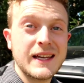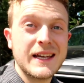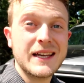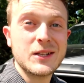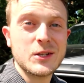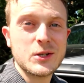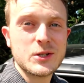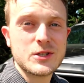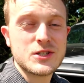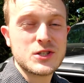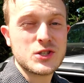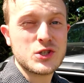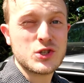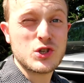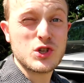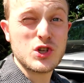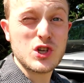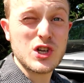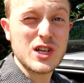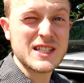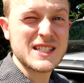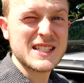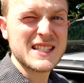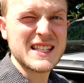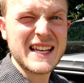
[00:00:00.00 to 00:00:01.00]
It looks
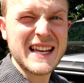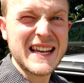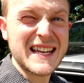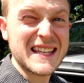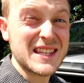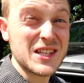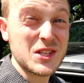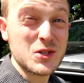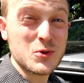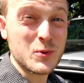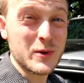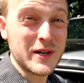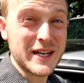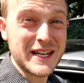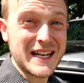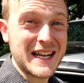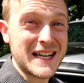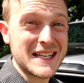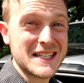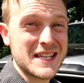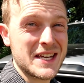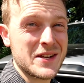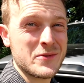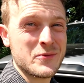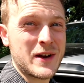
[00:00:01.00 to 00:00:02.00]
just like the
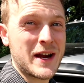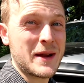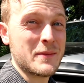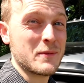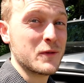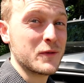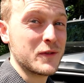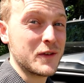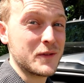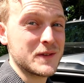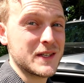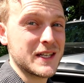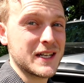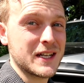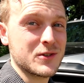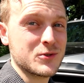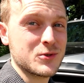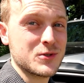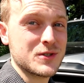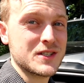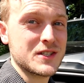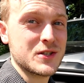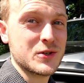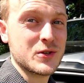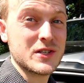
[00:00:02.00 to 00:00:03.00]
2019 Ram, the
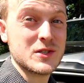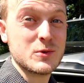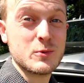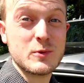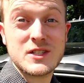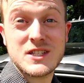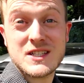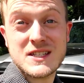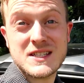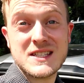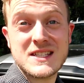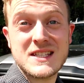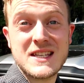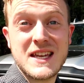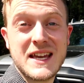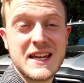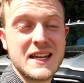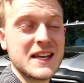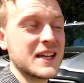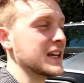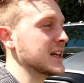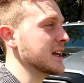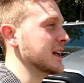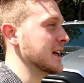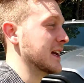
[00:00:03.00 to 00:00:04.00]
1500 series, which is
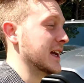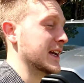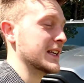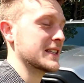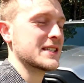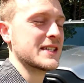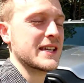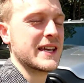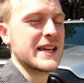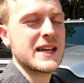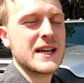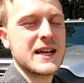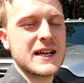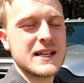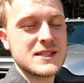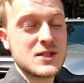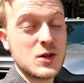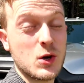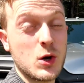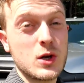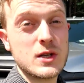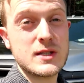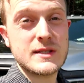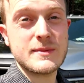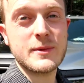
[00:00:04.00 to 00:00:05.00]
sick. It's an
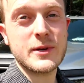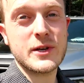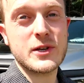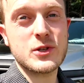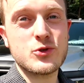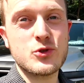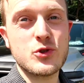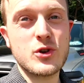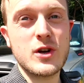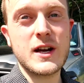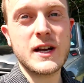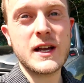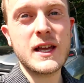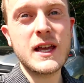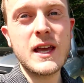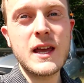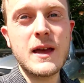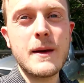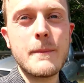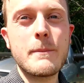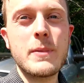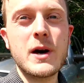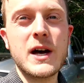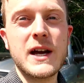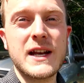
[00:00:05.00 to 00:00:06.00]
awesome looking truck,
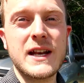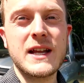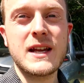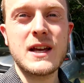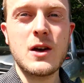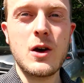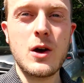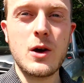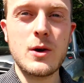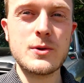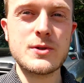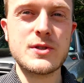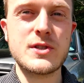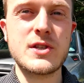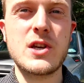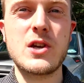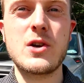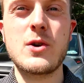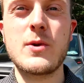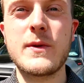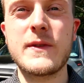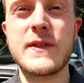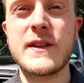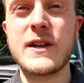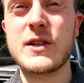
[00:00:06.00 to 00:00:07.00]
but
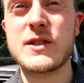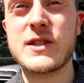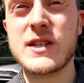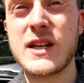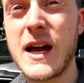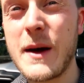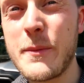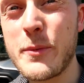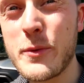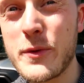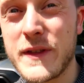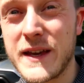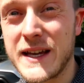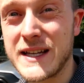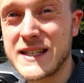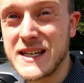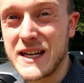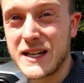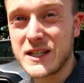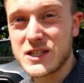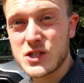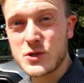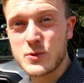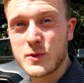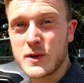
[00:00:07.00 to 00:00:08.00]
also there's a couple things
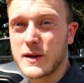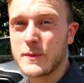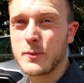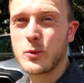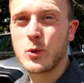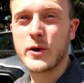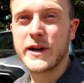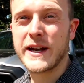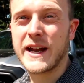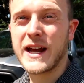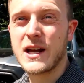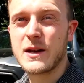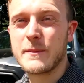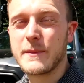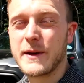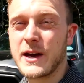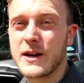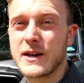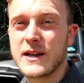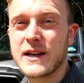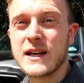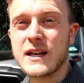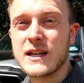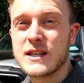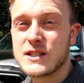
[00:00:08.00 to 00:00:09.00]
I just wanted to point out
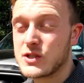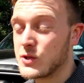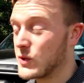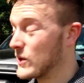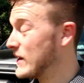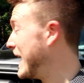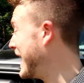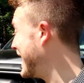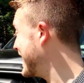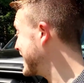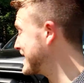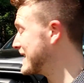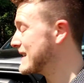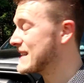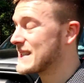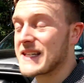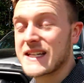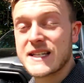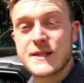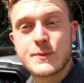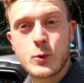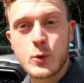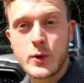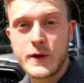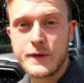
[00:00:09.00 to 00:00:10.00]
about it. So it has a
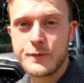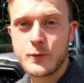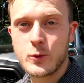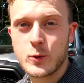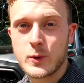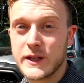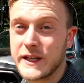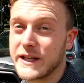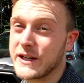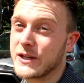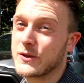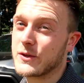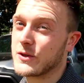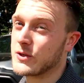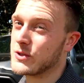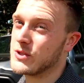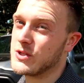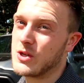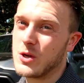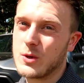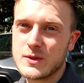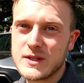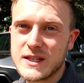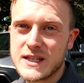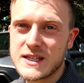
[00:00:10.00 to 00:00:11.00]
6.4 liter, there's
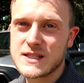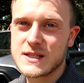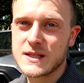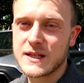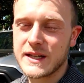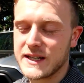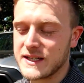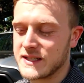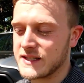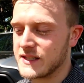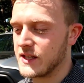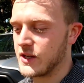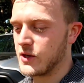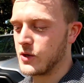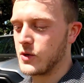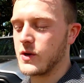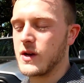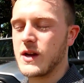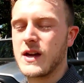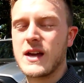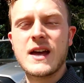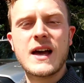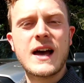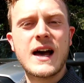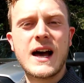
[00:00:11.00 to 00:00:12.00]
no diesel in it still,
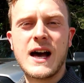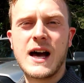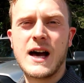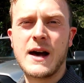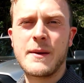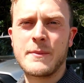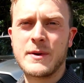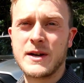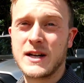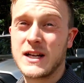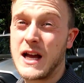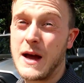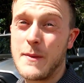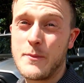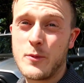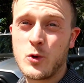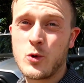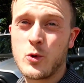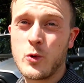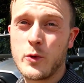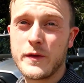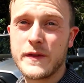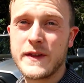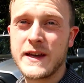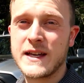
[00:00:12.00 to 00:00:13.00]
but a couple
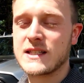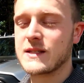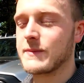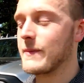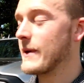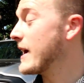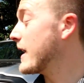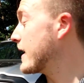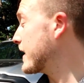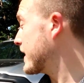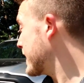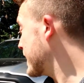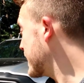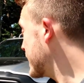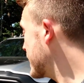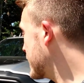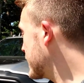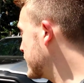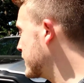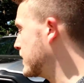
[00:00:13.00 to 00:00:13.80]
cool things about it.